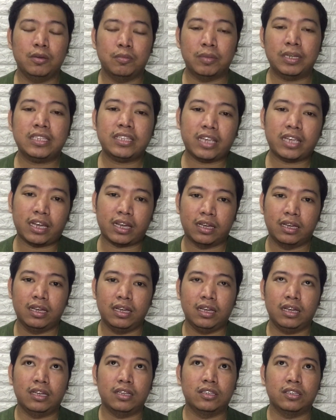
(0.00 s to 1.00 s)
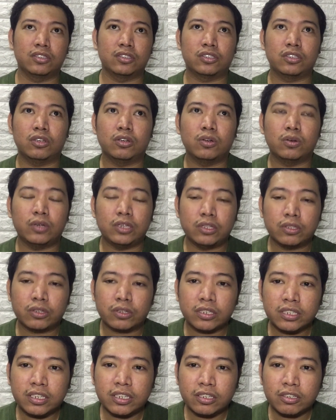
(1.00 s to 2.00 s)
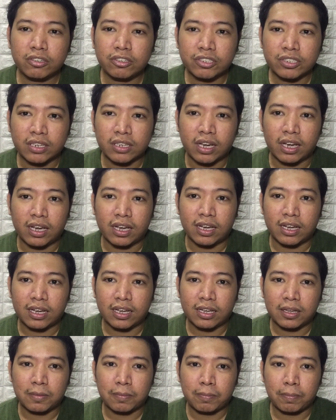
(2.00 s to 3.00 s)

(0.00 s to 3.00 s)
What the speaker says: But yeah. So, in order ko siya,